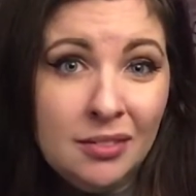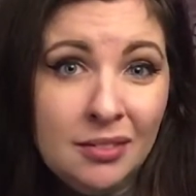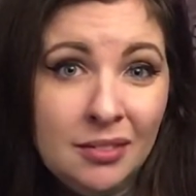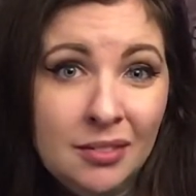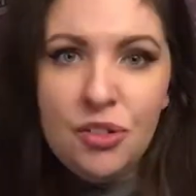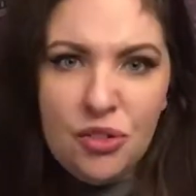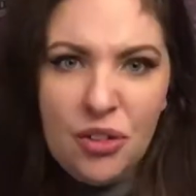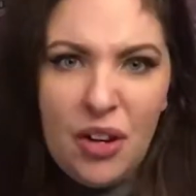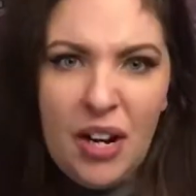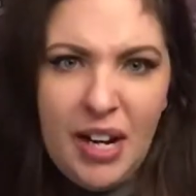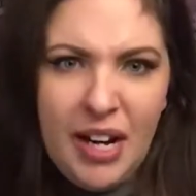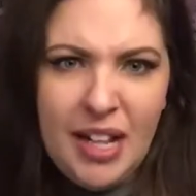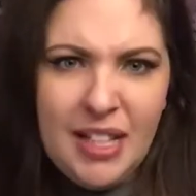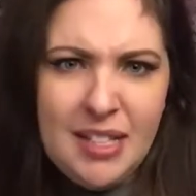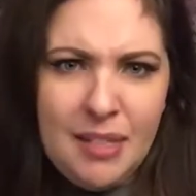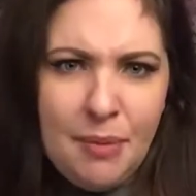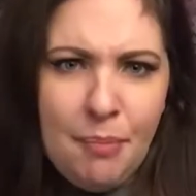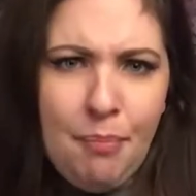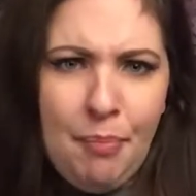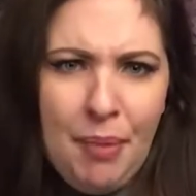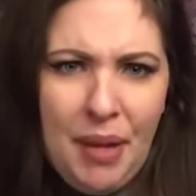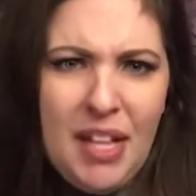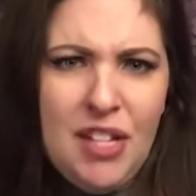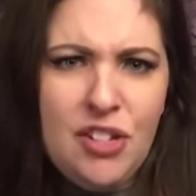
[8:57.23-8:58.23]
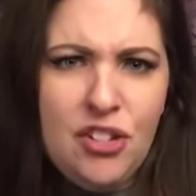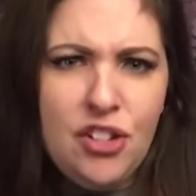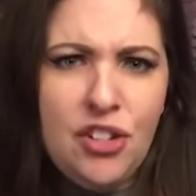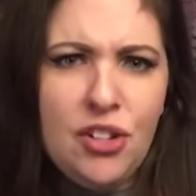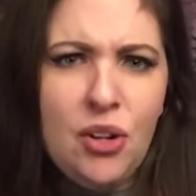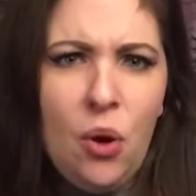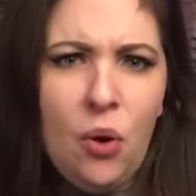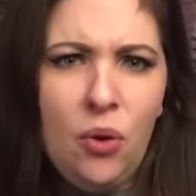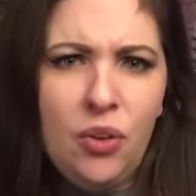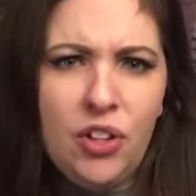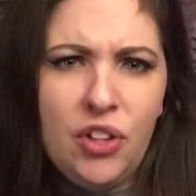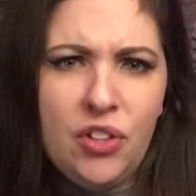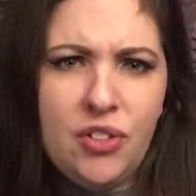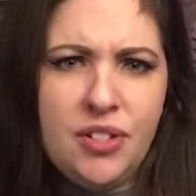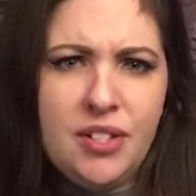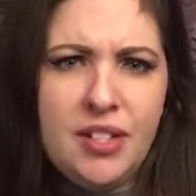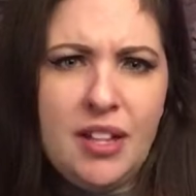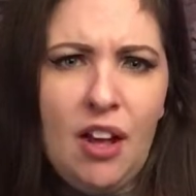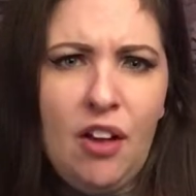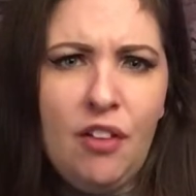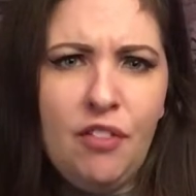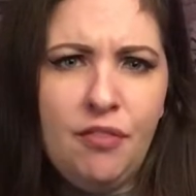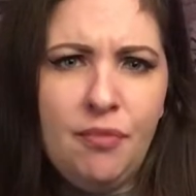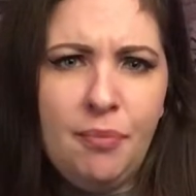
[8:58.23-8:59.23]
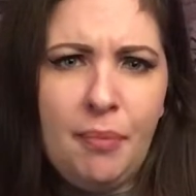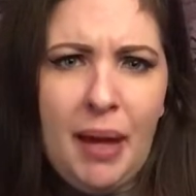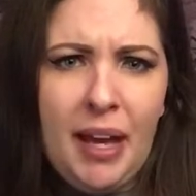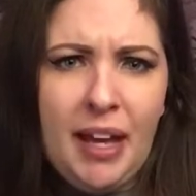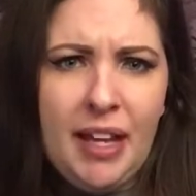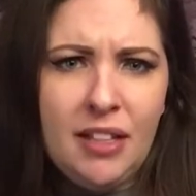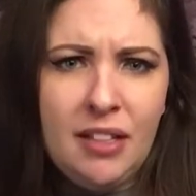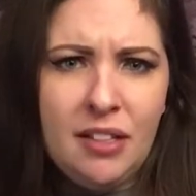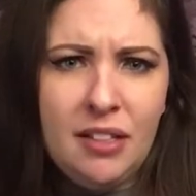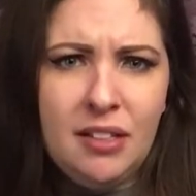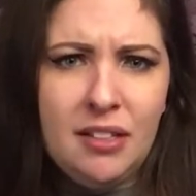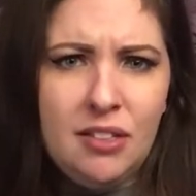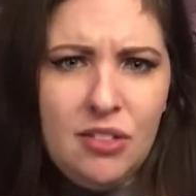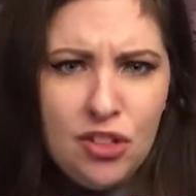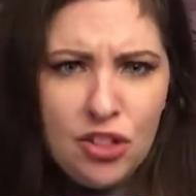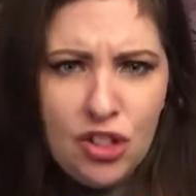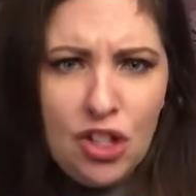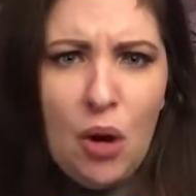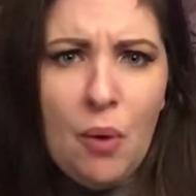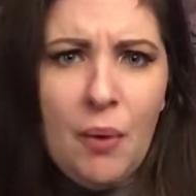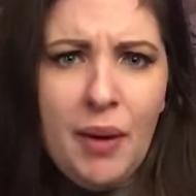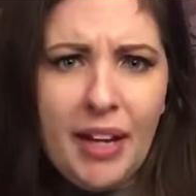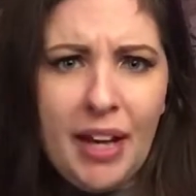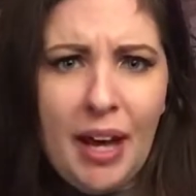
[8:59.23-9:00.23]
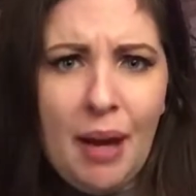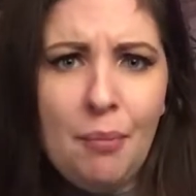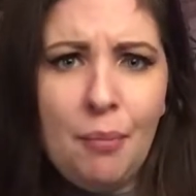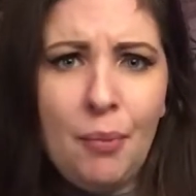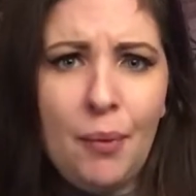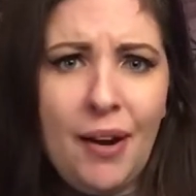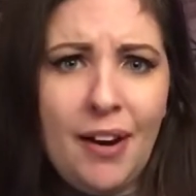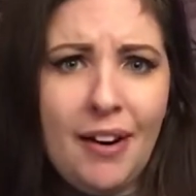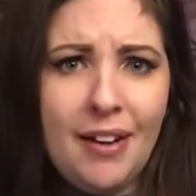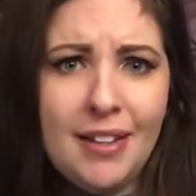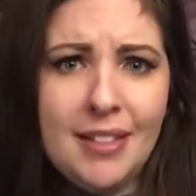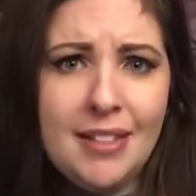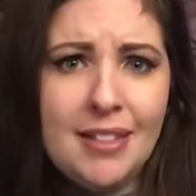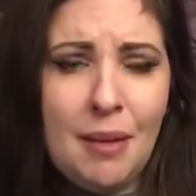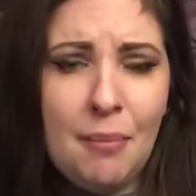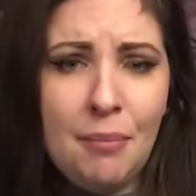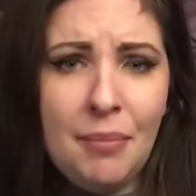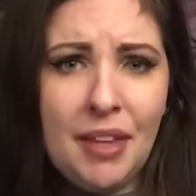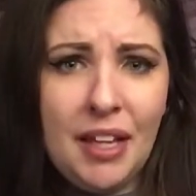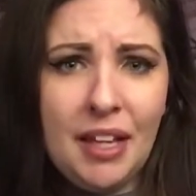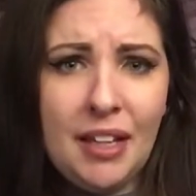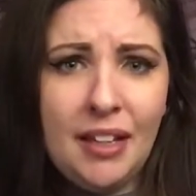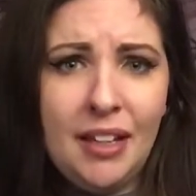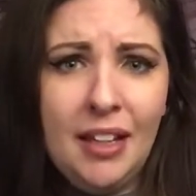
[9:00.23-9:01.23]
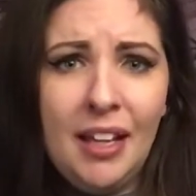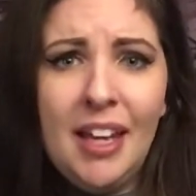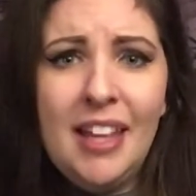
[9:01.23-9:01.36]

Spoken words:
Try not to pigeonhole yourself by showing up wearing something